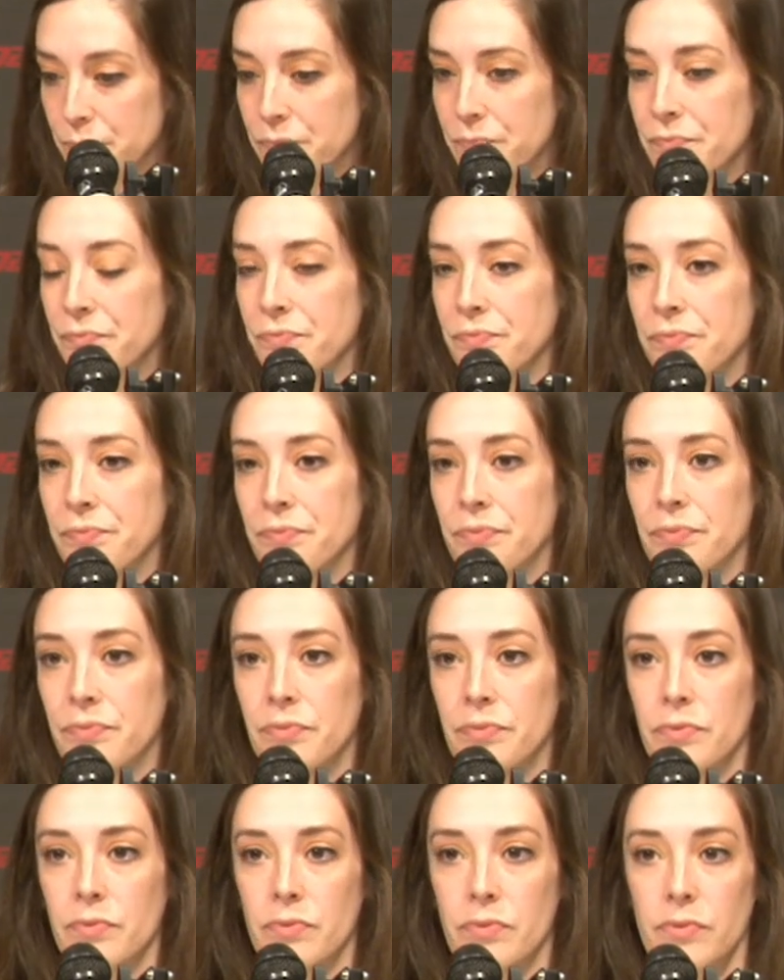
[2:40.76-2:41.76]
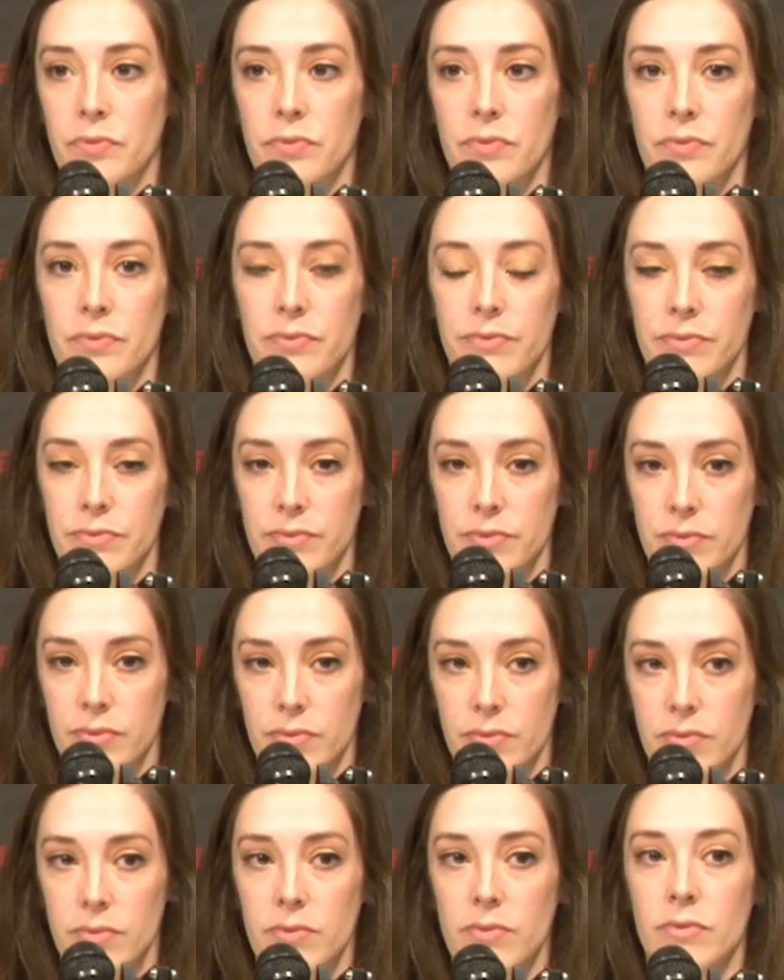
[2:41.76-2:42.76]

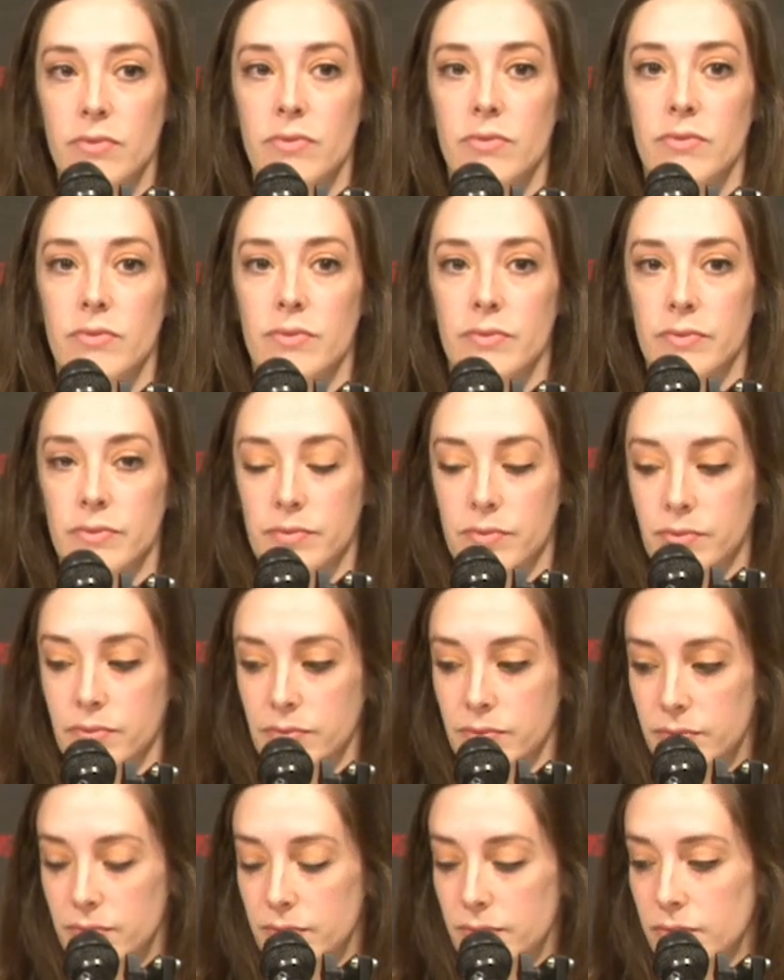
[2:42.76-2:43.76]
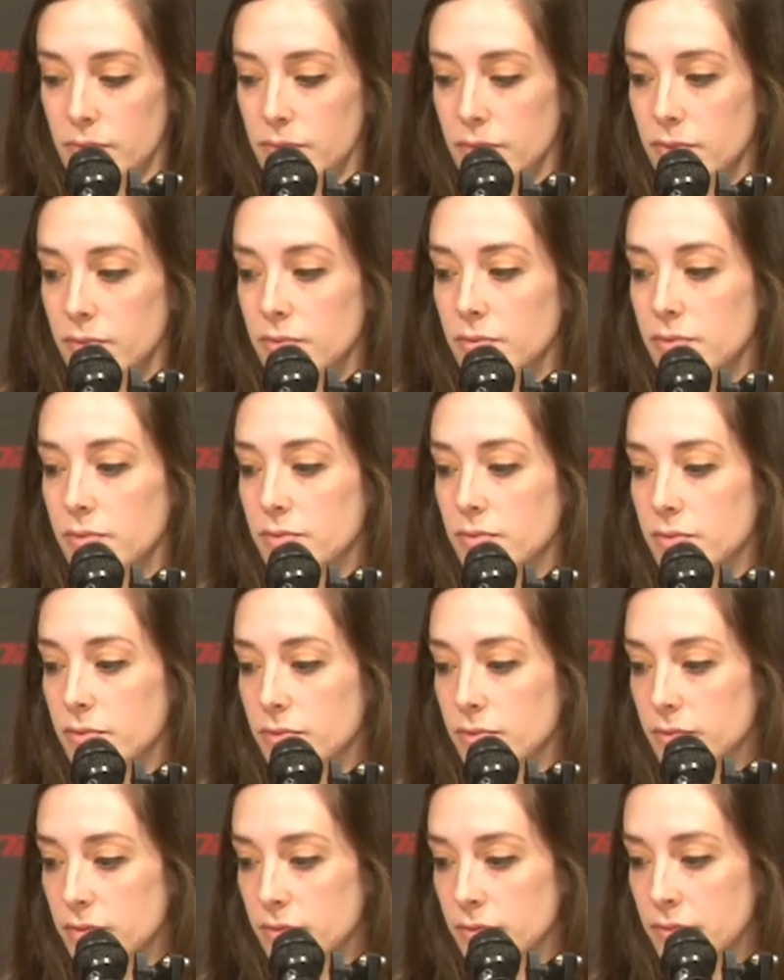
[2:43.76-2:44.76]

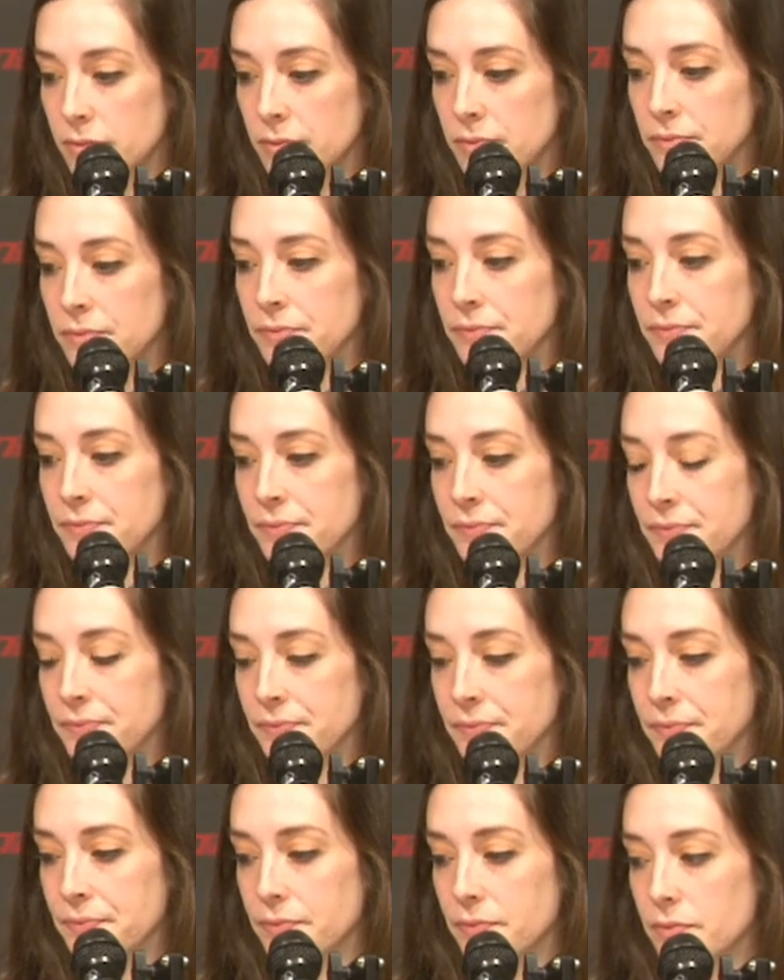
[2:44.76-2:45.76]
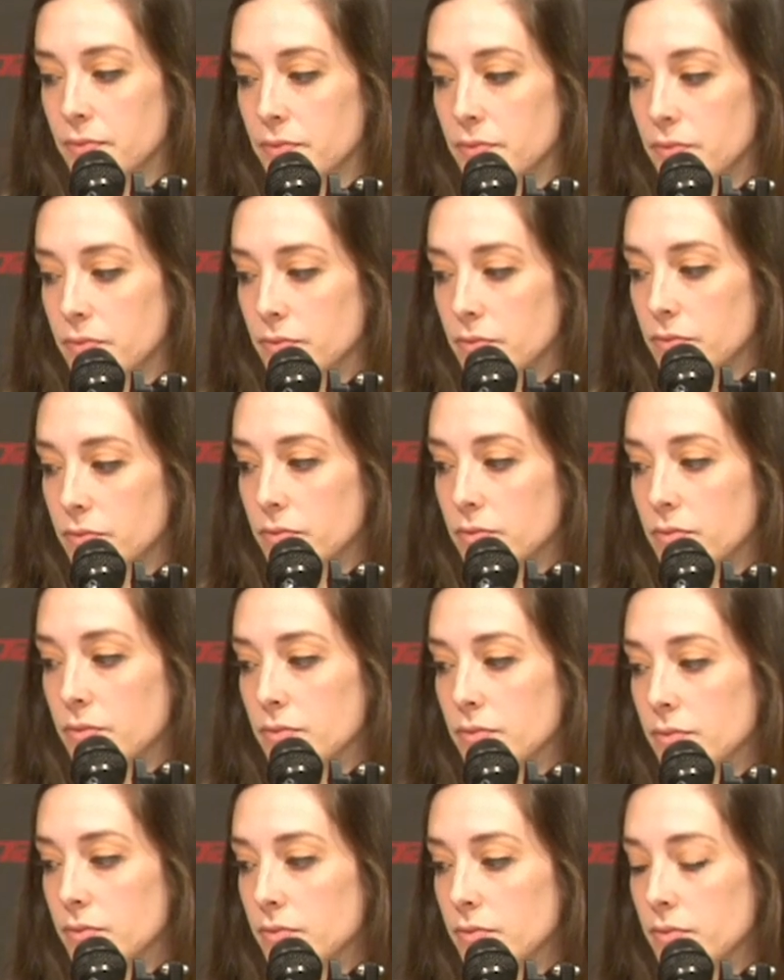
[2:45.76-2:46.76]

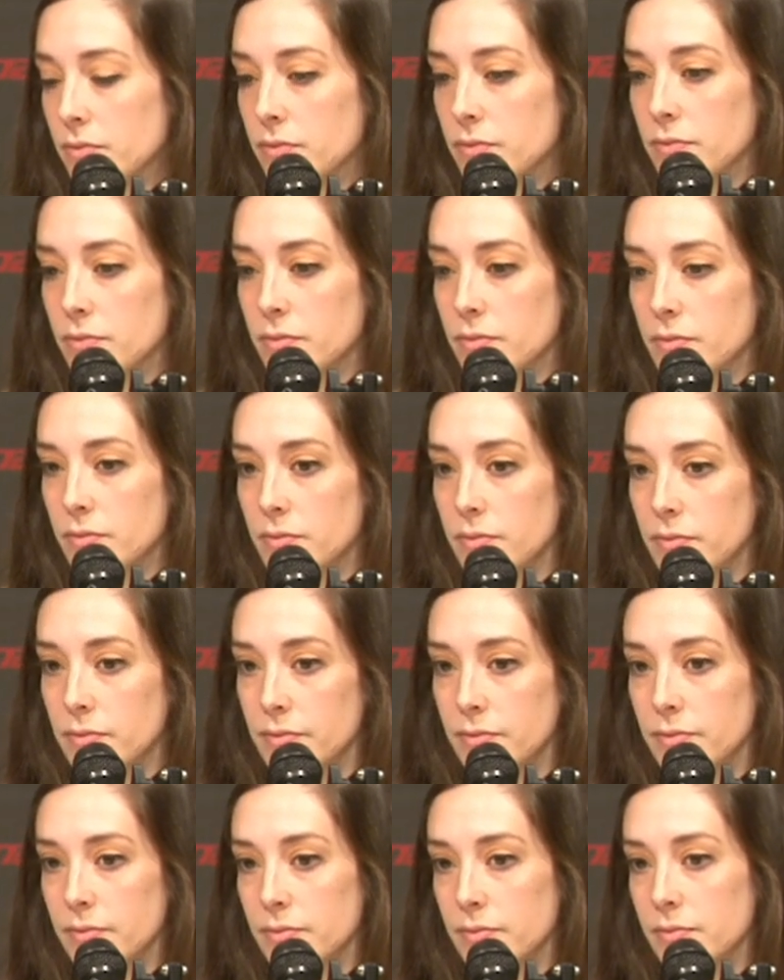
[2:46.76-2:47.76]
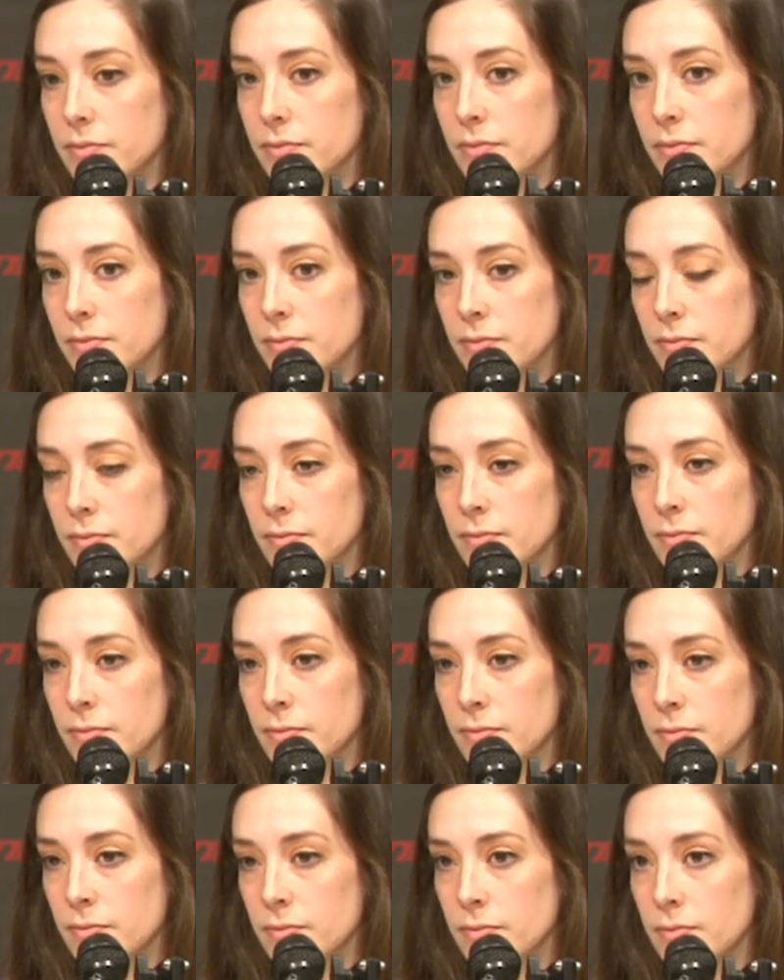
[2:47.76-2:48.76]
[no speech]